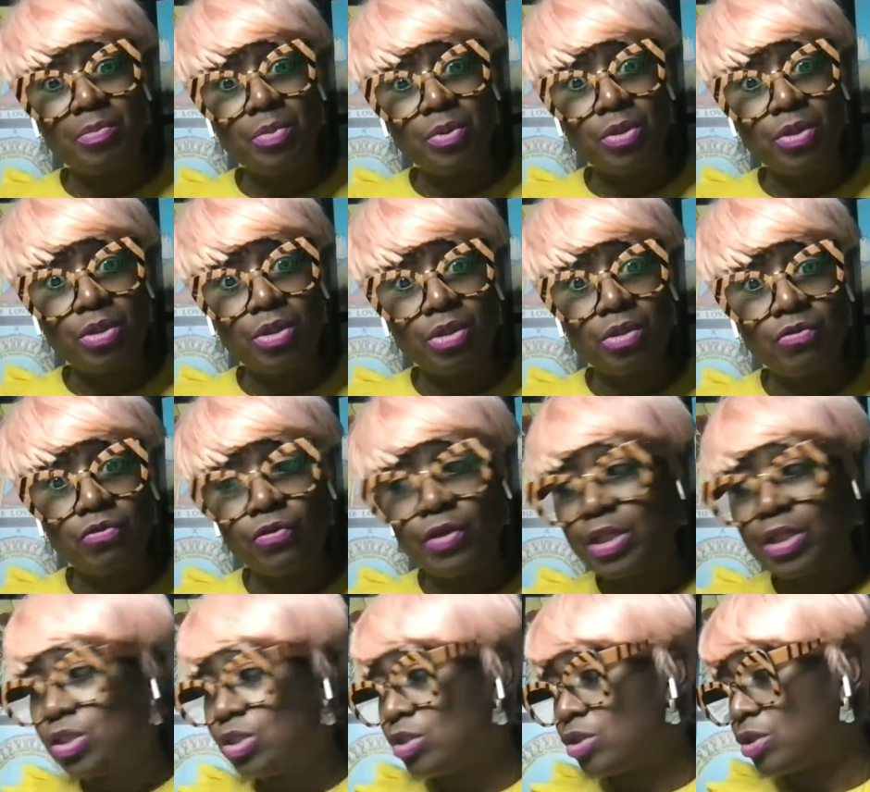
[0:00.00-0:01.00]
people
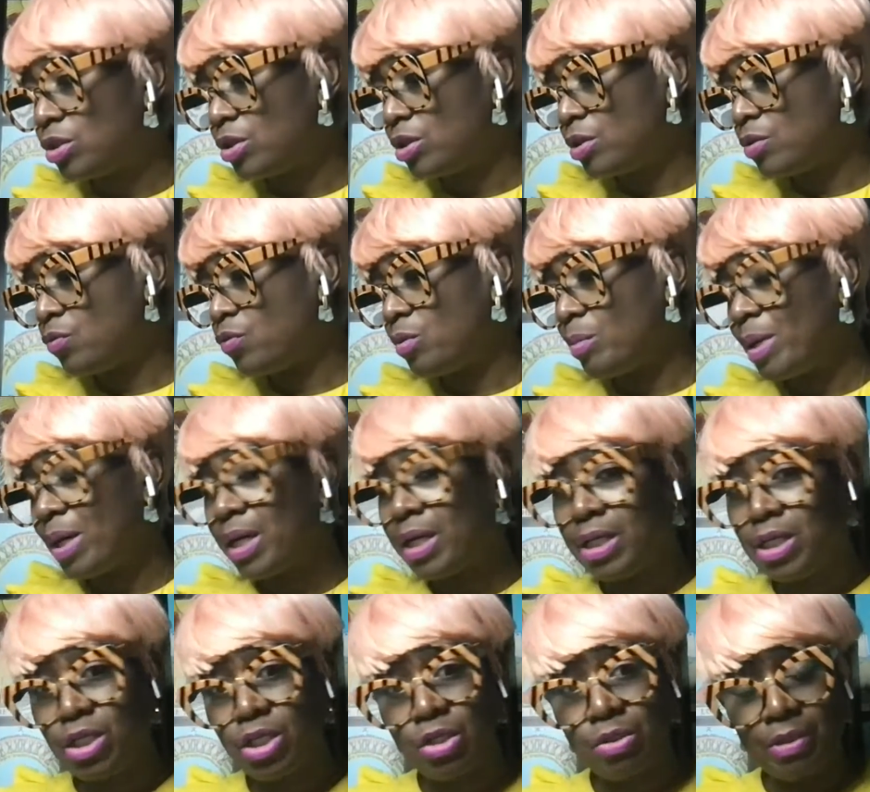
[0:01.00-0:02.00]
registered for my
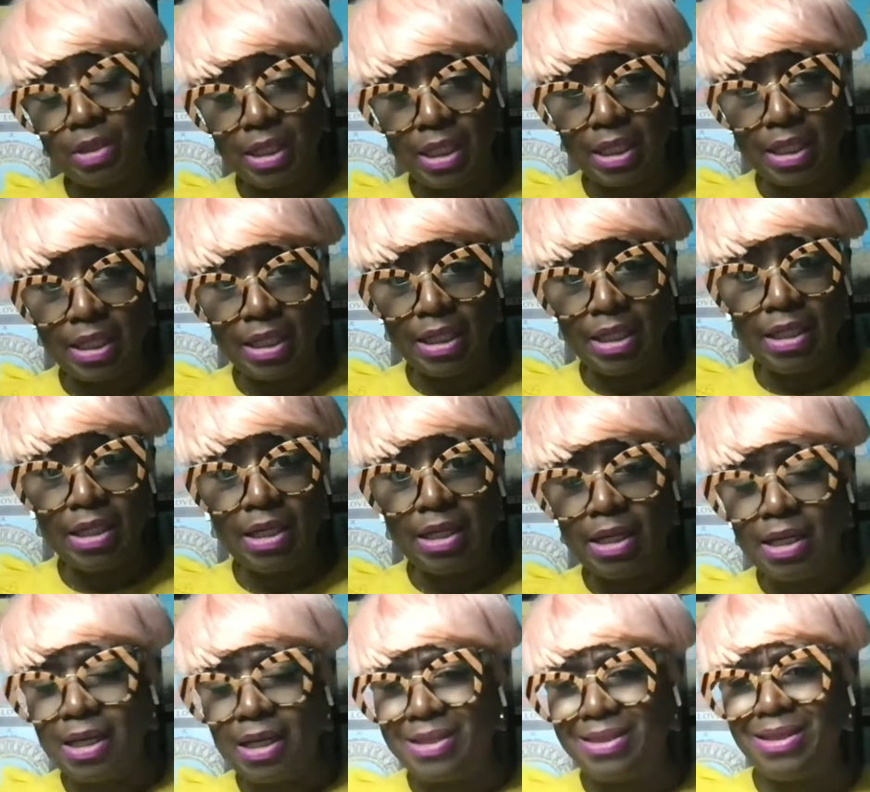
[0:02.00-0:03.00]
Q&A.
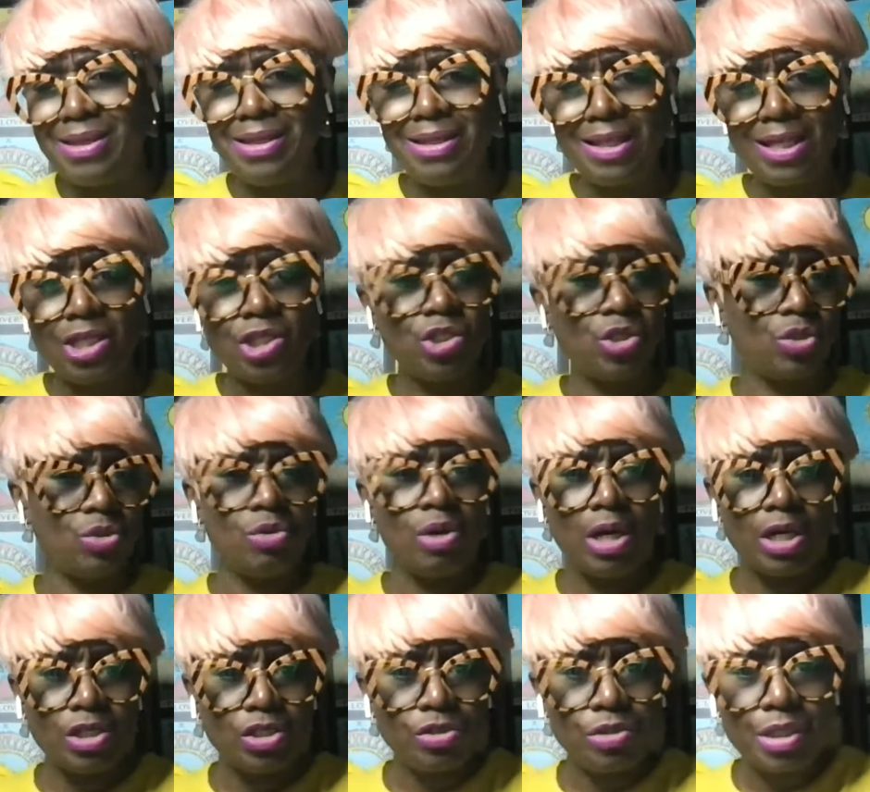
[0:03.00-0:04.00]
I think like
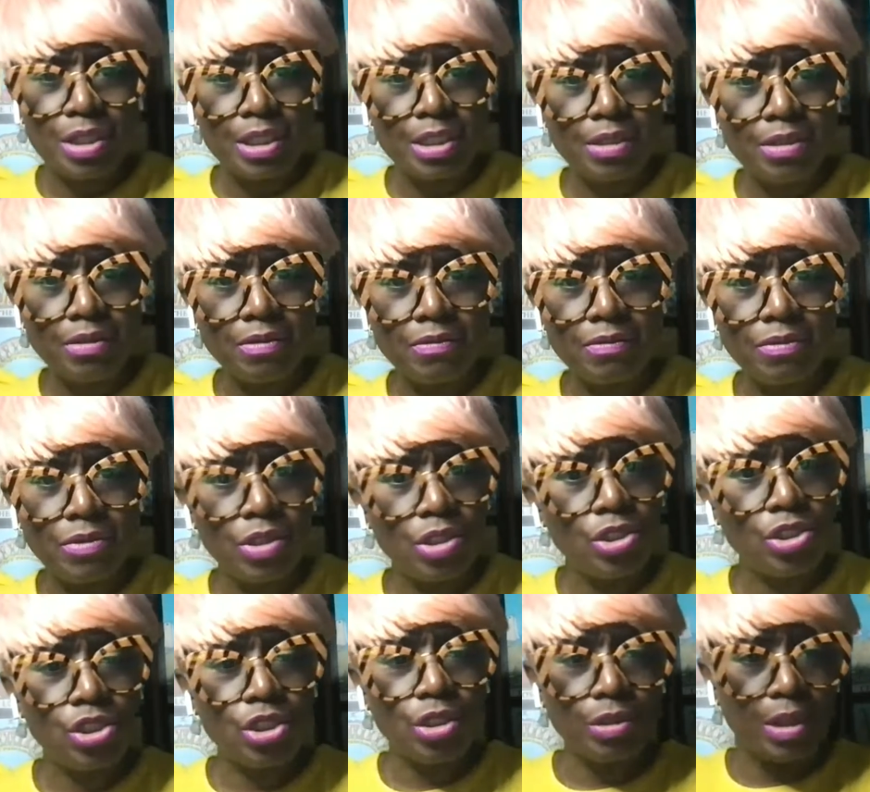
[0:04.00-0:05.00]
200
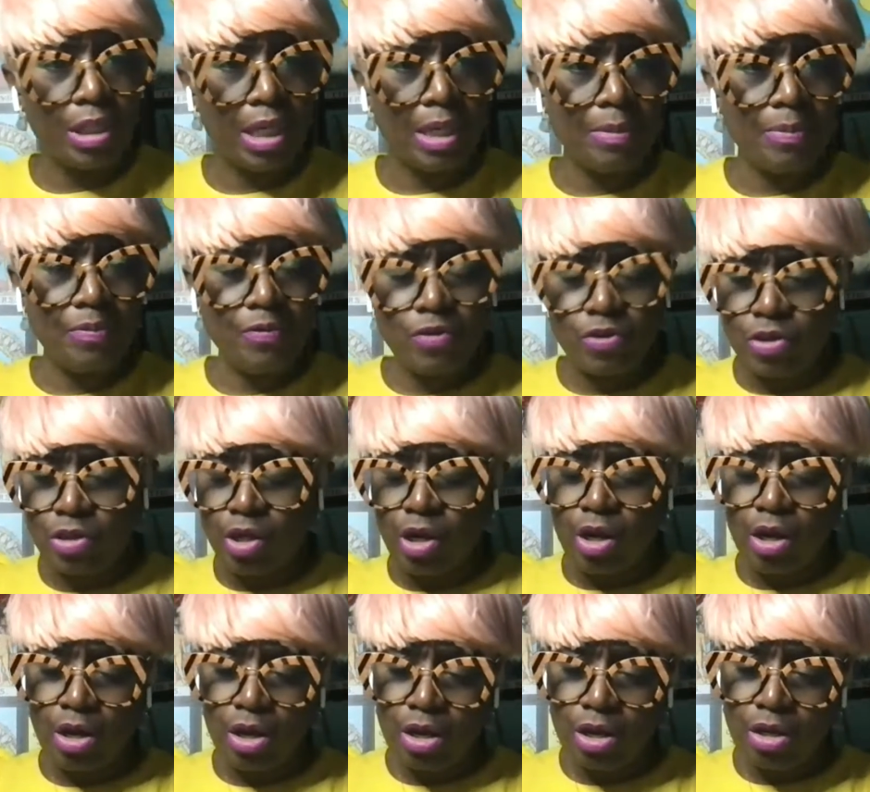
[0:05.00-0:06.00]
showed up for the
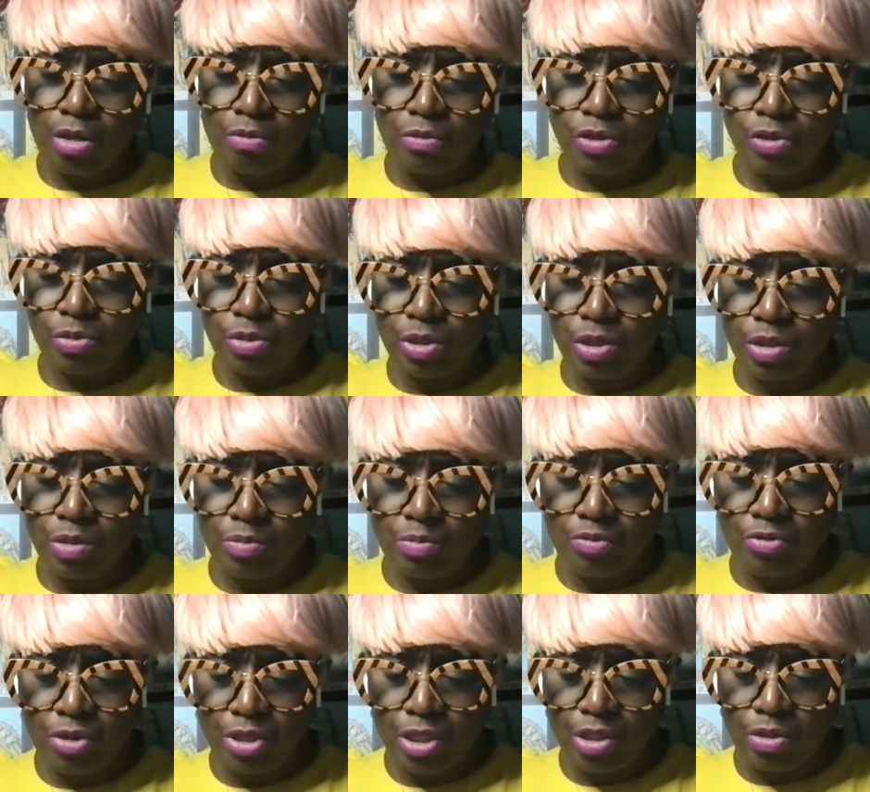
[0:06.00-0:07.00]
call, which was
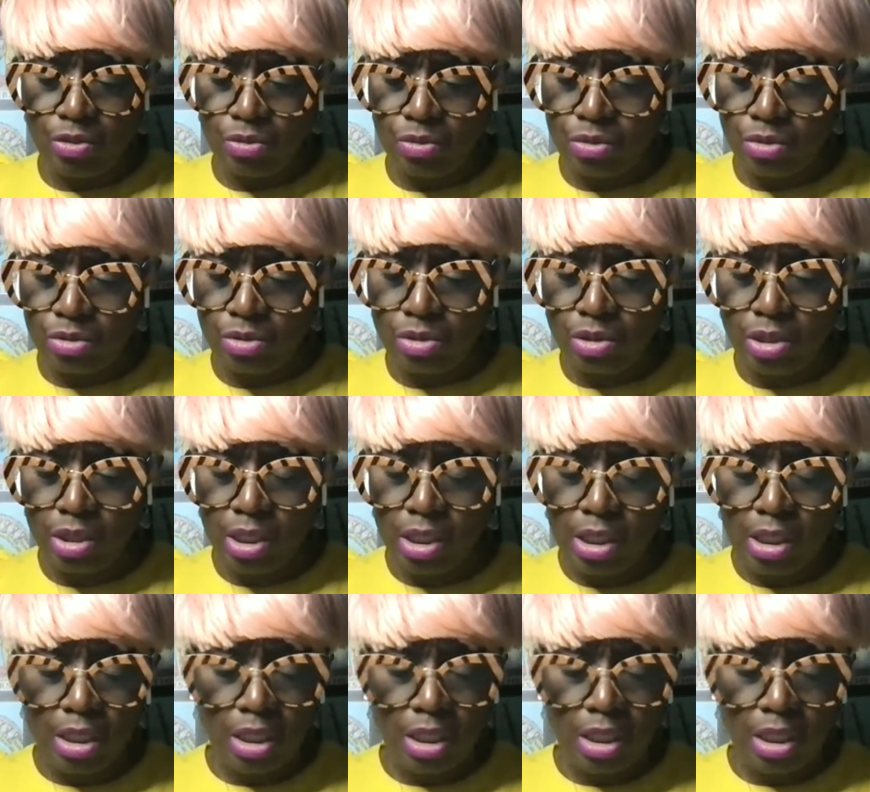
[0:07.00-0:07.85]
pretty cool.